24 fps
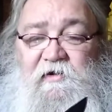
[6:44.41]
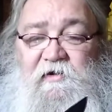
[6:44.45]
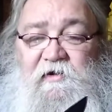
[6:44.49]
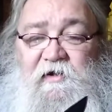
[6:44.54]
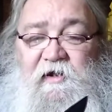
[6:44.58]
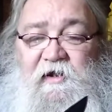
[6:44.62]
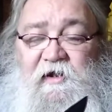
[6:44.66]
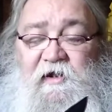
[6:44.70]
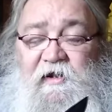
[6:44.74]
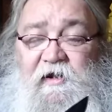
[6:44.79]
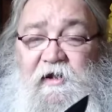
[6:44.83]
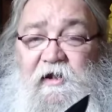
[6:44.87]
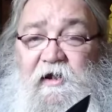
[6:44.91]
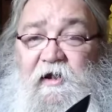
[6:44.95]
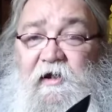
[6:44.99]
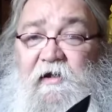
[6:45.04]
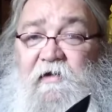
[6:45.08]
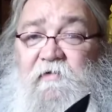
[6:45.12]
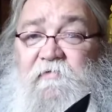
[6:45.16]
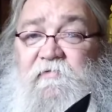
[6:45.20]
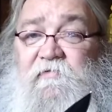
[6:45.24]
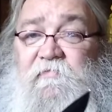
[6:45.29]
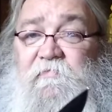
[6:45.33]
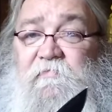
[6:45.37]
a uh,
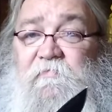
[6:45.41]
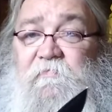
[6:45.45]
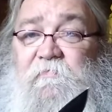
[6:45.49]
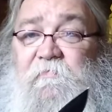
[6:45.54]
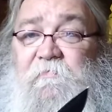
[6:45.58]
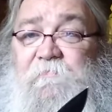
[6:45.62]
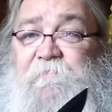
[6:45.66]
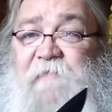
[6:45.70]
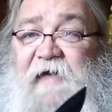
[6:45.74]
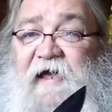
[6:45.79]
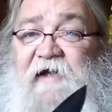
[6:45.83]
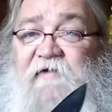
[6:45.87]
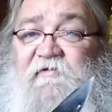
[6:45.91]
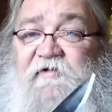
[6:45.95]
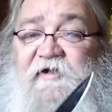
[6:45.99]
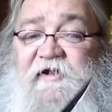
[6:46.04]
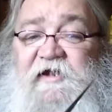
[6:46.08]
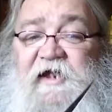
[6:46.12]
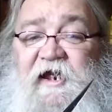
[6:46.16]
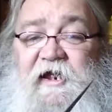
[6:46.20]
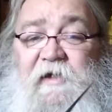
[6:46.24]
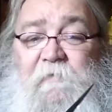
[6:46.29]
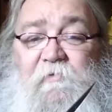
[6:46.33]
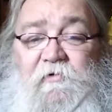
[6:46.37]
battery
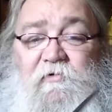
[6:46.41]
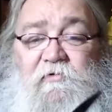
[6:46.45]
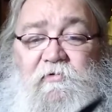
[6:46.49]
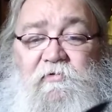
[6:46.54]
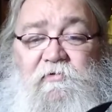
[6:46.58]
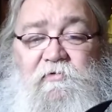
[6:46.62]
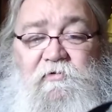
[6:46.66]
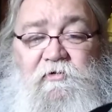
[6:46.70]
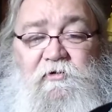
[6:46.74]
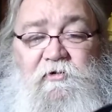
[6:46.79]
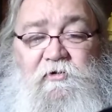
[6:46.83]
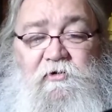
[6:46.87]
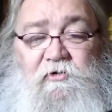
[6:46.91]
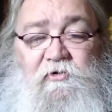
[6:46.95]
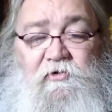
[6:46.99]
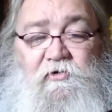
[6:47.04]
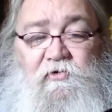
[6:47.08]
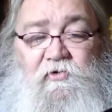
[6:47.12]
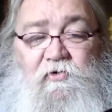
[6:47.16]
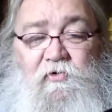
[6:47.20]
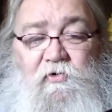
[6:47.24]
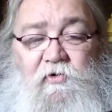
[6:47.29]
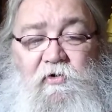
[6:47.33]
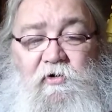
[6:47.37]
cable
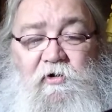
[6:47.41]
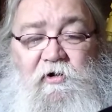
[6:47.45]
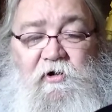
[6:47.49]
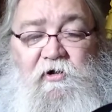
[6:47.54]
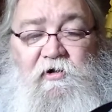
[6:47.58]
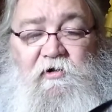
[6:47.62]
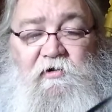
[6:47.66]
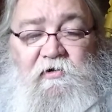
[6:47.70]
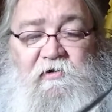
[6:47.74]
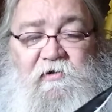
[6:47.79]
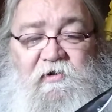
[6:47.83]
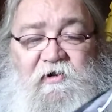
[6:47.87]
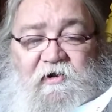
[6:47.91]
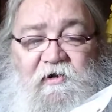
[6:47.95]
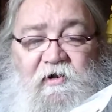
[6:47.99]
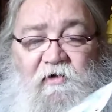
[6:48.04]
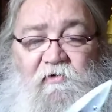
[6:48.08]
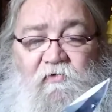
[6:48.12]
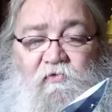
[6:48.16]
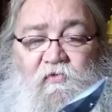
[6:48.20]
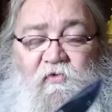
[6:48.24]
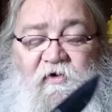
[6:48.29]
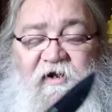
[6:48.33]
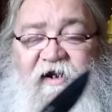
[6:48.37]
or you know
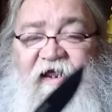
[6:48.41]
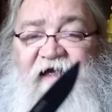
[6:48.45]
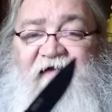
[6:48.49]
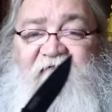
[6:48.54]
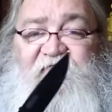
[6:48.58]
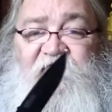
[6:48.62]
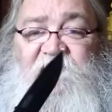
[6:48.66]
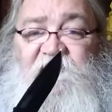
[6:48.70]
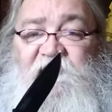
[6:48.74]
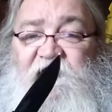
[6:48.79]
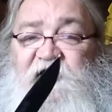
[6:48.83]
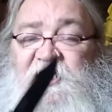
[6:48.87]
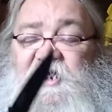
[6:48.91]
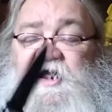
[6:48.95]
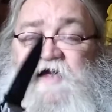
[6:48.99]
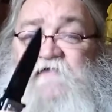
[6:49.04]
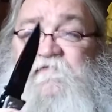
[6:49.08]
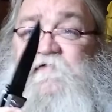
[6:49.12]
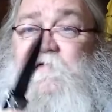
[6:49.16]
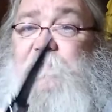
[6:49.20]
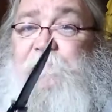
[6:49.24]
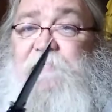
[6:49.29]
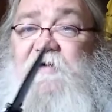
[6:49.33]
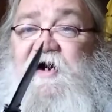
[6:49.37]
whatever. If
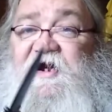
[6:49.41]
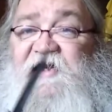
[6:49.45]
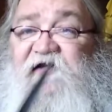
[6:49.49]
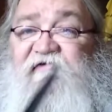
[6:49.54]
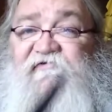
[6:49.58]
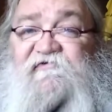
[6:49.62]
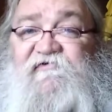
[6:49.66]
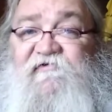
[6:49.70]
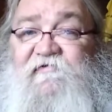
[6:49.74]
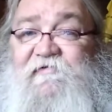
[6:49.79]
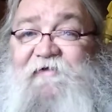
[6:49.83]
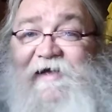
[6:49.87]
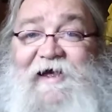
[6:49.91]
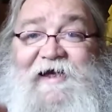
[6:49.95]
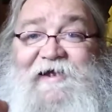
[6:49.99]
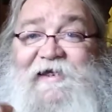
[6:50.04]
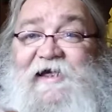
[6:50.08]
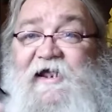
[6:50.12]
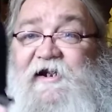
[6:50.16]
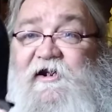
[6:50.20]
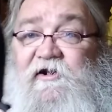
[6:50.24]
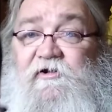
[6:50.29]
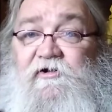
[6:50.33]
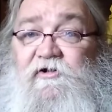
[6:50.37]
it breaks, I
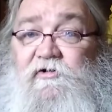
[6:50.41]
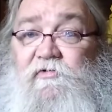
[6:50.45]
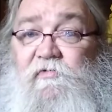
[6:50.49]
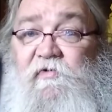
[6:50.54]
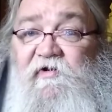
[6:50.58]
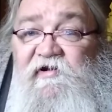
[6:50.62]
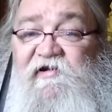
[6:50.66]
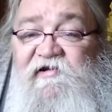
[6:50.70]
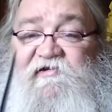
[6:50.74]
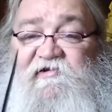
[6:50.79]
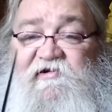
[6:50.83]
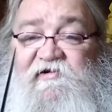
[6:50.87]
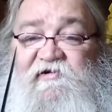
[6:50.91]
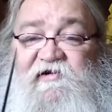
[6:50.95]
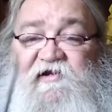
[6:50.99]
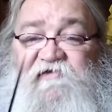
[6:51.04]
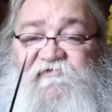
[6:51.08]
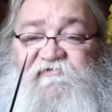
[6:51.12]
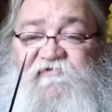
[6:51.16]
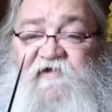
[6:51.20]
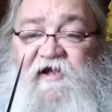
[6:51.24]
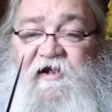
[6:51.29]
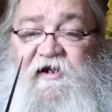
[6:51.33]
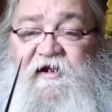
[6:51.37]
get a new one. There,
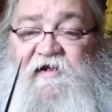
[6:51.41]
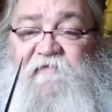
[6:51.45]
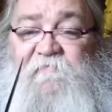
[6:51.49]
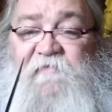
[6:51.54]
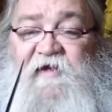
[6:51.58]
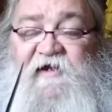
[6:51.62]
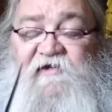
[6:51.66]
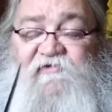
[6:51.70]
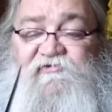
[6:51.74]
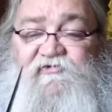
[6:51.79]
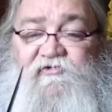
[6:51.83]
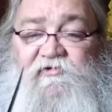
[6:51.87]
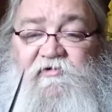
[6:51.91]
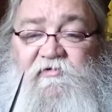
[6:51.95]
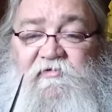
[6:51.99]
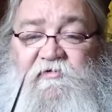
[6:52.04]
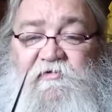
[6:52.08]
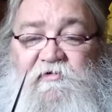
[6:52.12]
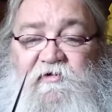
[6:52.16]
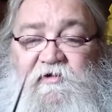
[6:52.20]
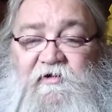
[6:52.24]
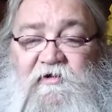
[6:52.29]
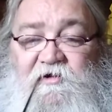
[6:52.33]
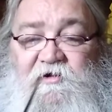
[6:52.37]
it's not a major,
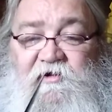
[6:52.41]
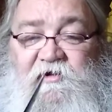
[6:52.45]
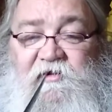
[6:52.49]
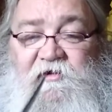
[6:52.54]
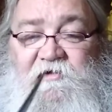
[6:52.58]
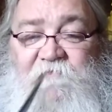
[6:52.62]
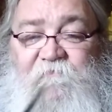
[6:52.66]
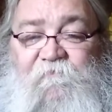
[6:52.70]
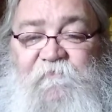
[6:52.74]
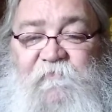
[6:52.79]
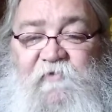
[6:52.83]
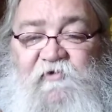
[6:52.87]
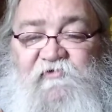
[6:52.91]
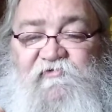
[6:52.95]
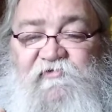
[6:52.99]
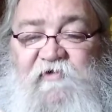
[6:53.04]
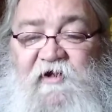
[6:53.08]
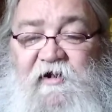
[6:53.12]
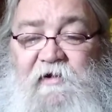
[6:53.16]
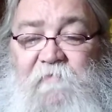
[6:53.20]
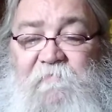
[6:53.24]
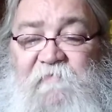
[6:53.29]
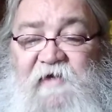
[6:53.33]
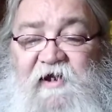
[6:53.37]
you know, it's
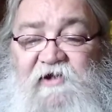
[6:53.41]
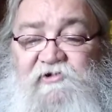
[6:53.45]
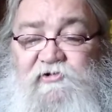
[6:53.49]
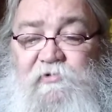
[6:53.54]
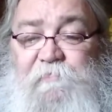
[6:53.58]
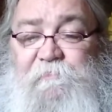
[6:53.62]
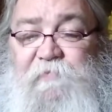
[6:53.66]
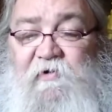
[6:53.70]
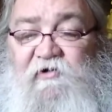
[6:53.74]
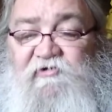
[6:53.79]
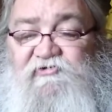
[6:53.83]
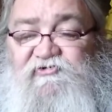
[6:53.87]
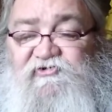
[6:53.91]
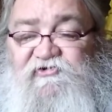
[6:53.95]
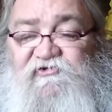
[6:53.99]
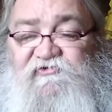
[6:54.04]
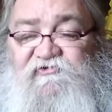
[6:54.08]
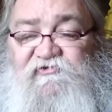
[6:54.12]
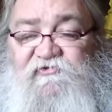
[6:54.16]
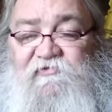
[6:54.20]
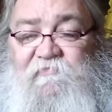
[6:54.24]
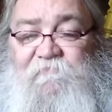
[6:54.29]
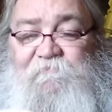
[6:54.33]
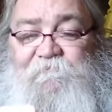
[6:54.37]
not a major
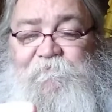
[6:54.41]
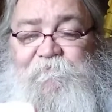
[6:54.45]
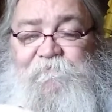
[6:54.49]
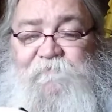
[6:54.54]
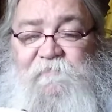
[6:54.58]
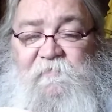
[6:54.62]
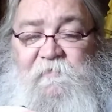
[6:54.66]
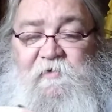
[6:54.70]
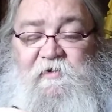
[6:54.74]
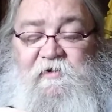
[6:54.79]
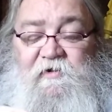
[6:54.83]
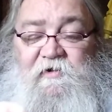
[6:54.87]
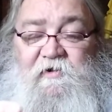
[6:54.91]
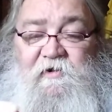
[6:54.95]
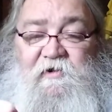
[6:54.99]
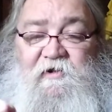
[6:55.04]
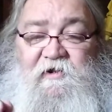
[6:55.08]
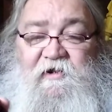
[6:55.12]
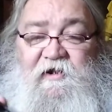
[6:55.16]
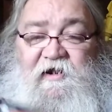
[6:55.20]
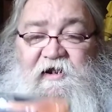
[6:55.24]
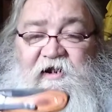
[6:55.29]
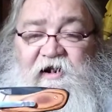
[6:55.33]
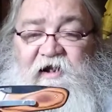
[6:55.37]
purchase.
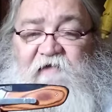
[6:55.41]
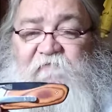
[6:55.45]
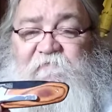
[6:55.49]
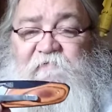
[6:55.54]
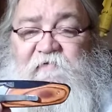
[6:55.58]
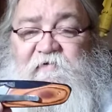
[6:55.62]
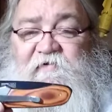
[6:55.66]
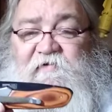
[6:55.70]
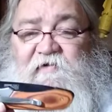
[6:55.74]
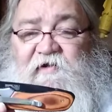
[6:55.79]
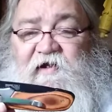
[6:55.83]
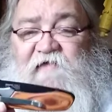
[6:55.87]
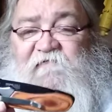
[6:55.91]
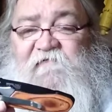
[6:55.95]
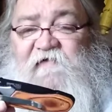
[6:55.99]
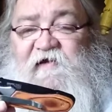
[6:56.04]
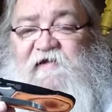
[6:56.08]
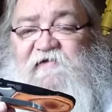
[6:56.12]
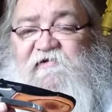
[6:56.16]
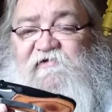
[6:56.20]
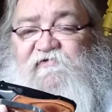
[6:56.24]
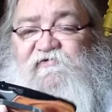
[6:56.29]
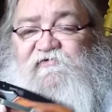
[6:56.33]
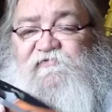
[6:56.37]
And I've been I've had
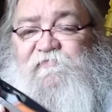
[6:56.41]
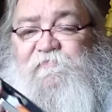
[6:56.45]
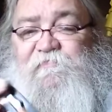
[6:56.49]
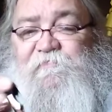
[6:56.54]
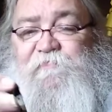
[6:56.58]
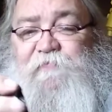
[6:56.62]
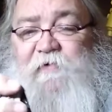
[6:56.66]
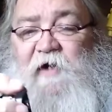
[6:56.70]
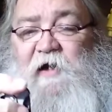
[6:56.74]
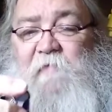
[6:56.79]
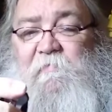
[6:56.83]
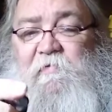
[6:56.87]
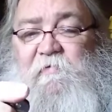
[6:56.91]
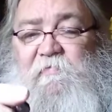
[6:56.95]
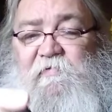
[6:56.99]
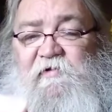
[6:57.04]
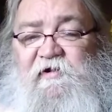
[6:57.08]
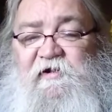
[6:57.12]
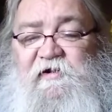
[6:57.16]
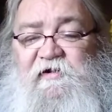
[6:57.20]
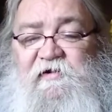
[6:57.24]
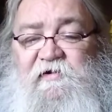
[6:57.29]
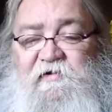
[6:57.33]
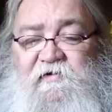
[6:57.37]
this
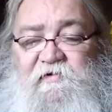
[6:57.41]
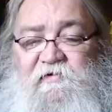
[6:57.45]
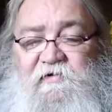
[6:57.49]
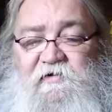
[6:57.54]
probably